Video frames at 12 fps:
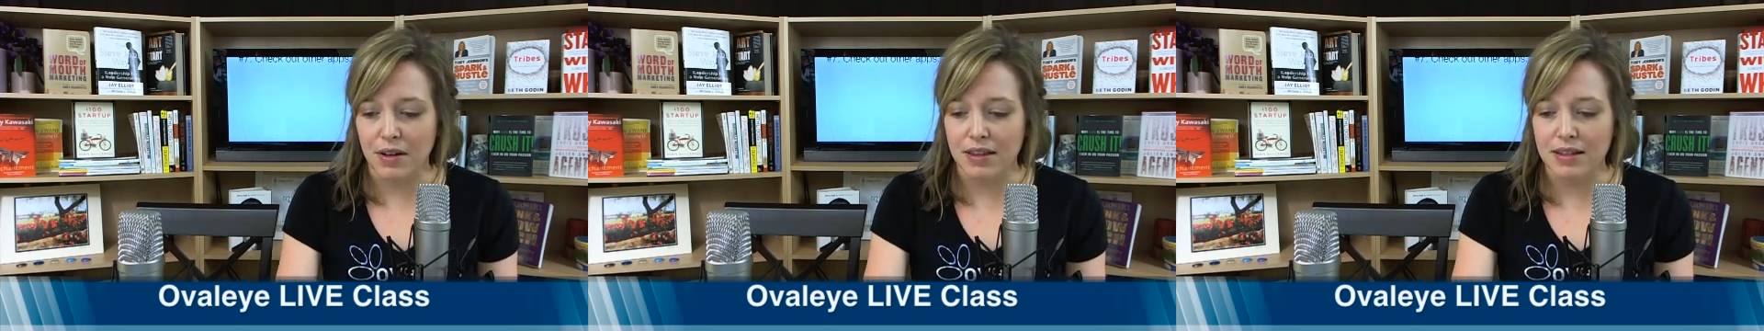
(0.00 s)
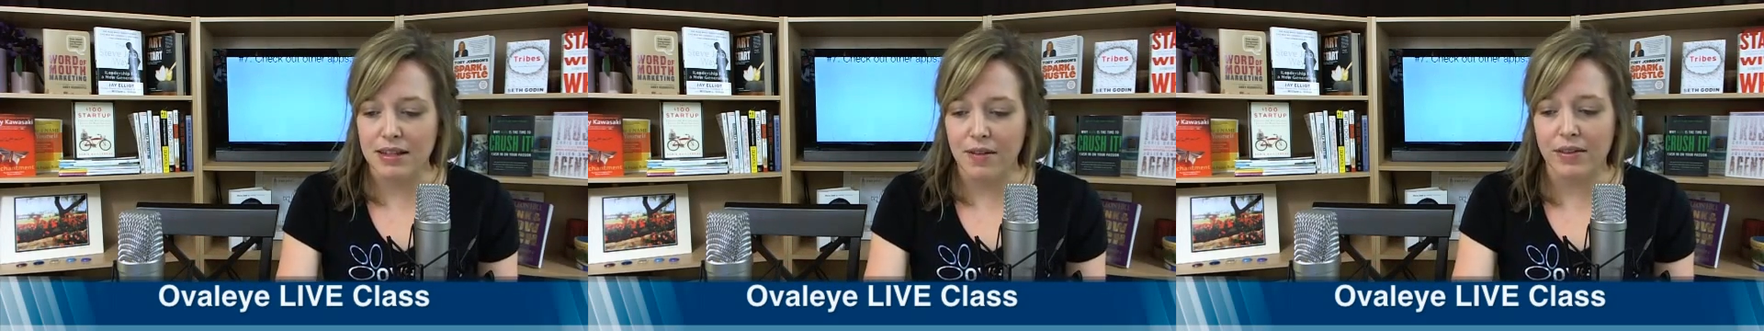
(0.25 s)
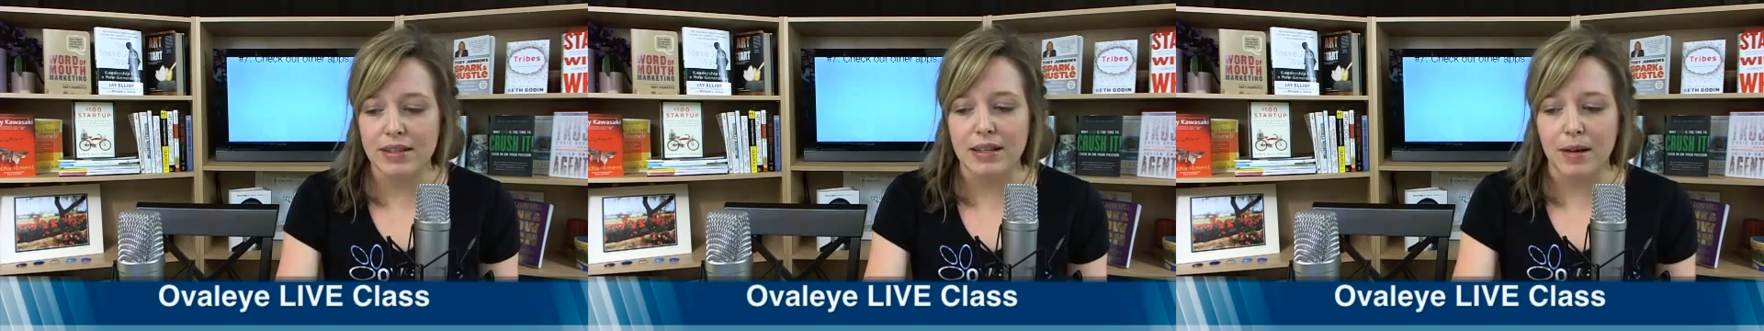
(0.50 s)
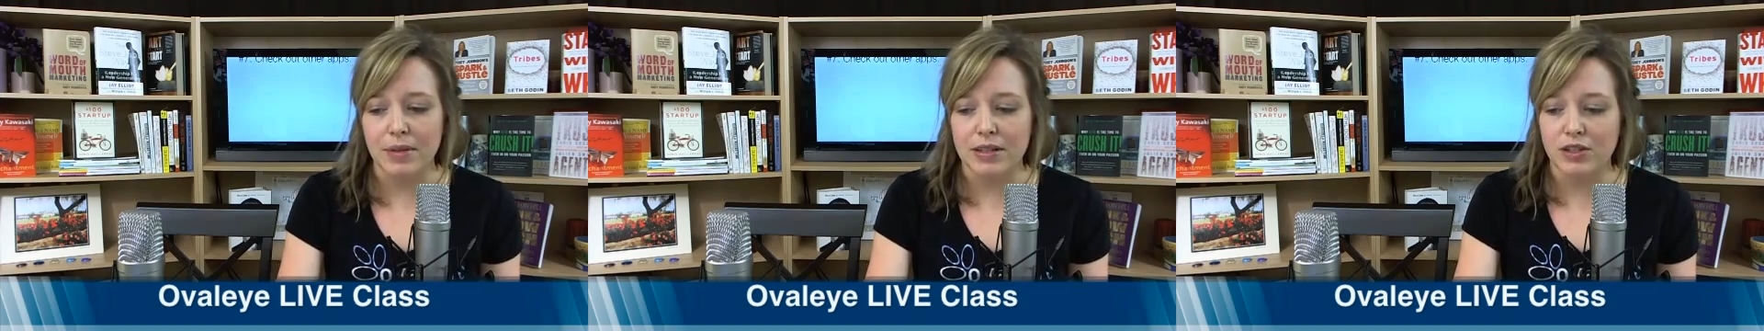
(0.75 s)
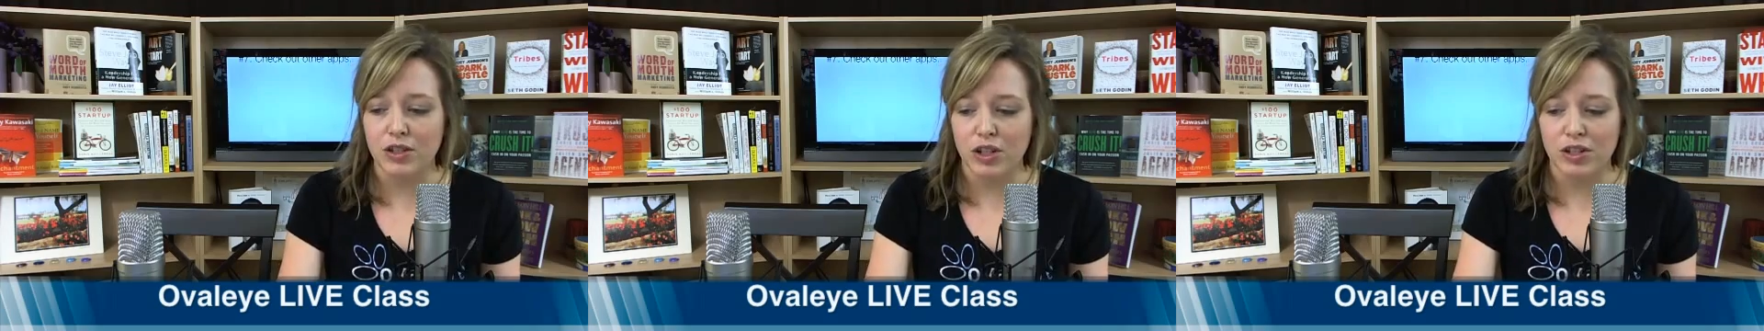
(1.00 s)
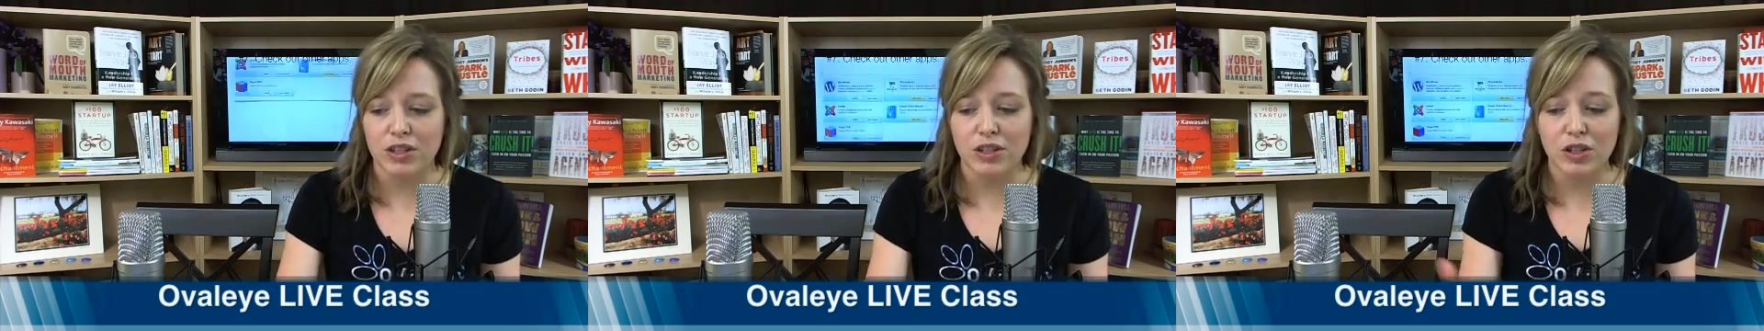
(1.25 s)
And the seventh step is to
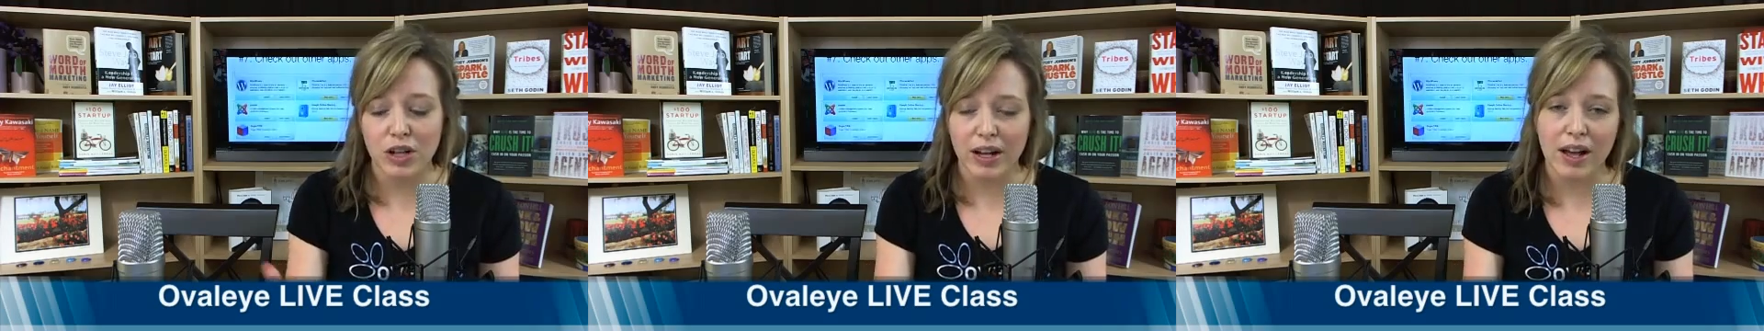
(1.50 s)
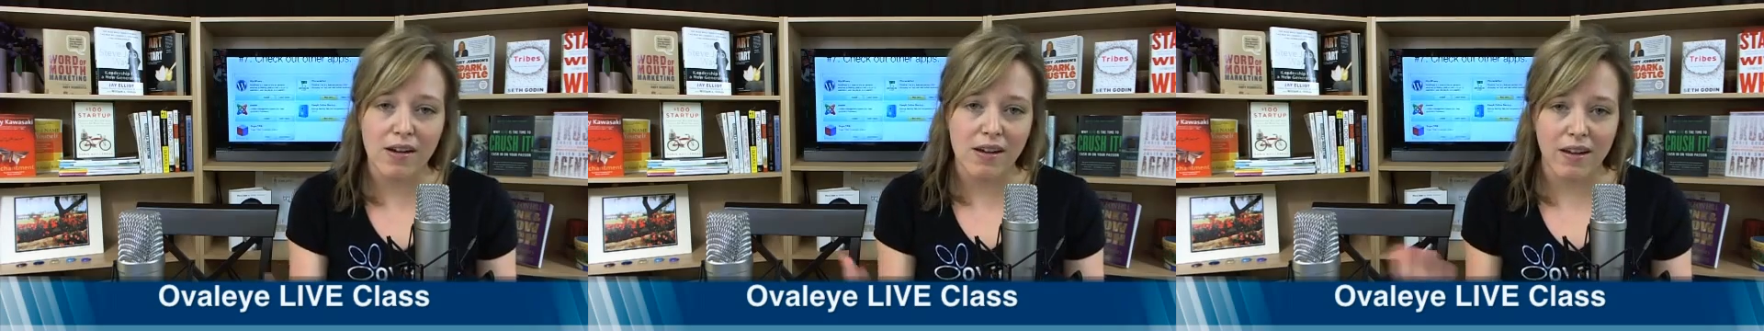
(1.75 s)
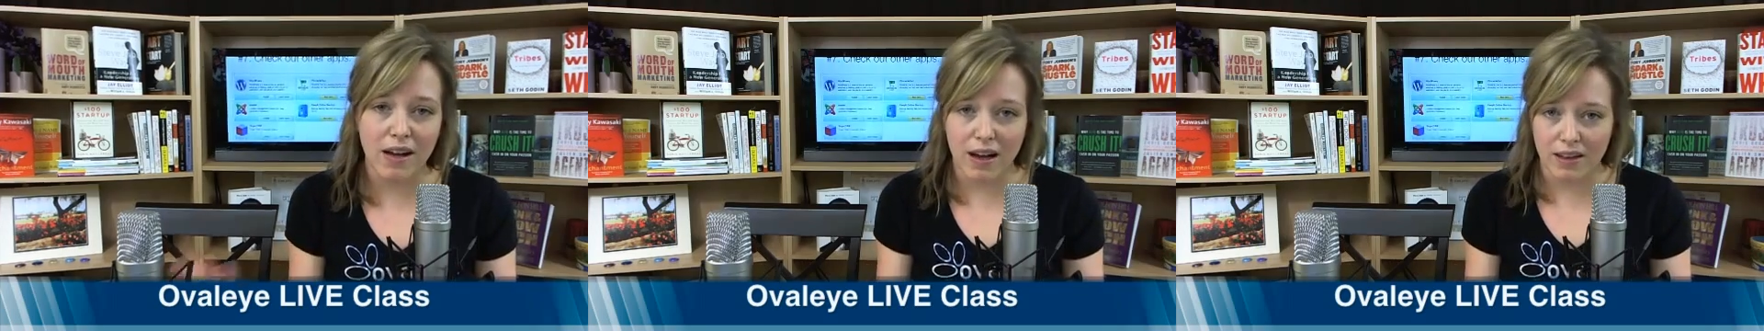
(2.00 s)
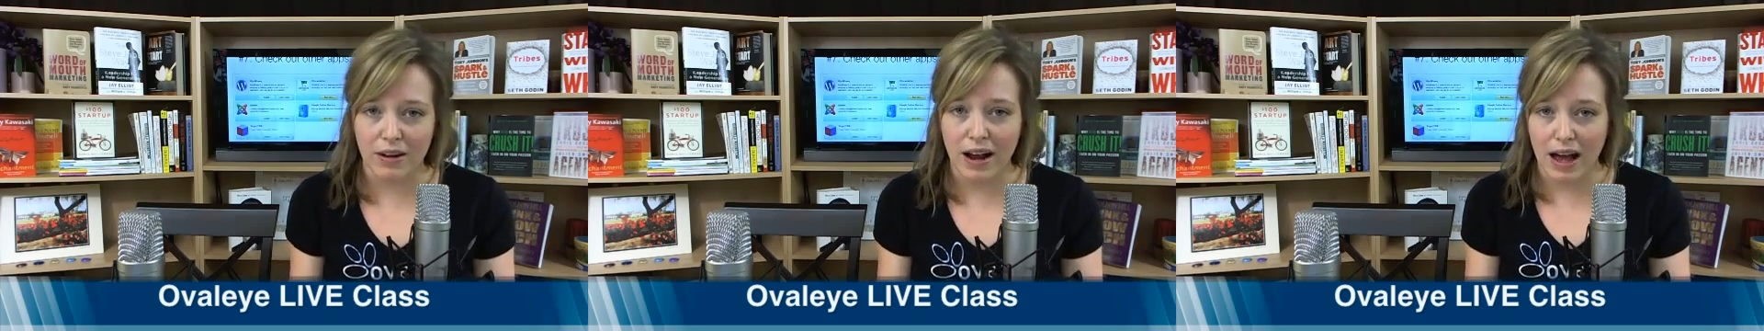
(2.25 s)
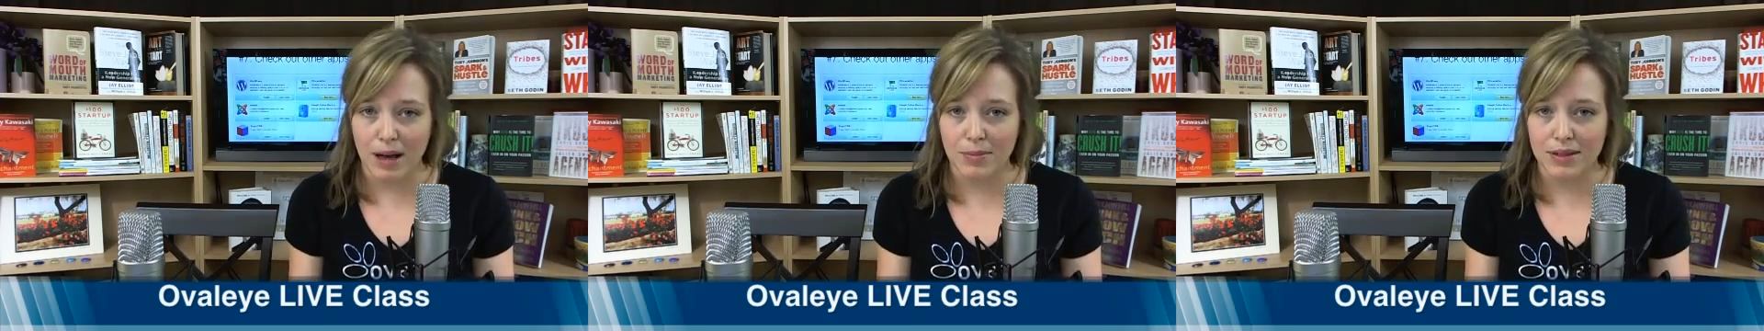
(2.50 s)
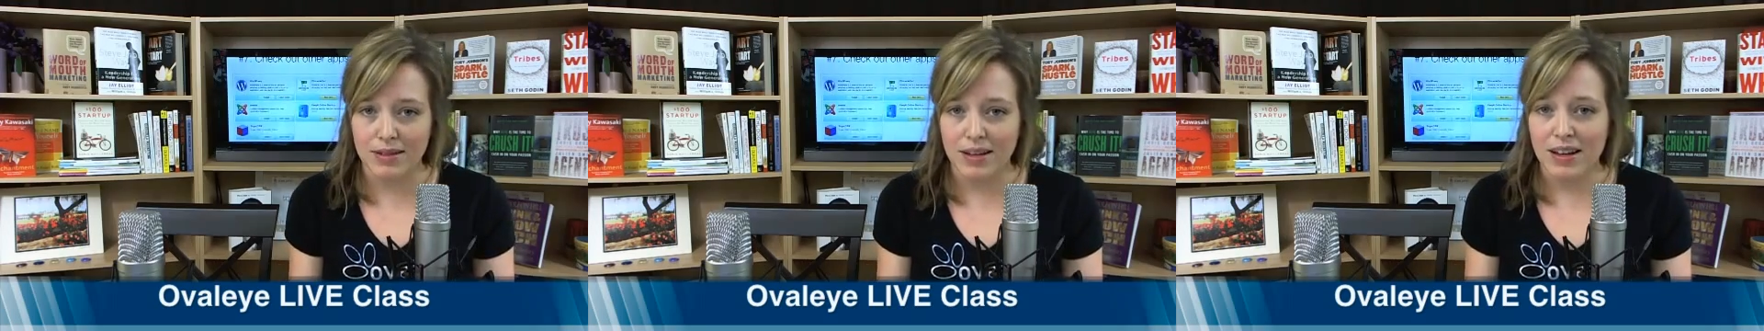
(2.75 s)
just check out other
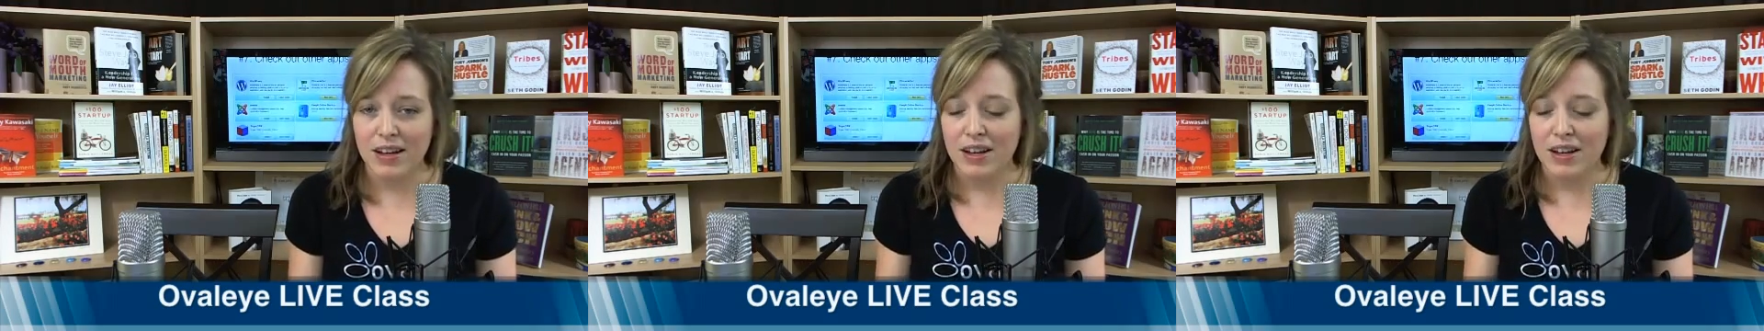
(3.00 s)
apps.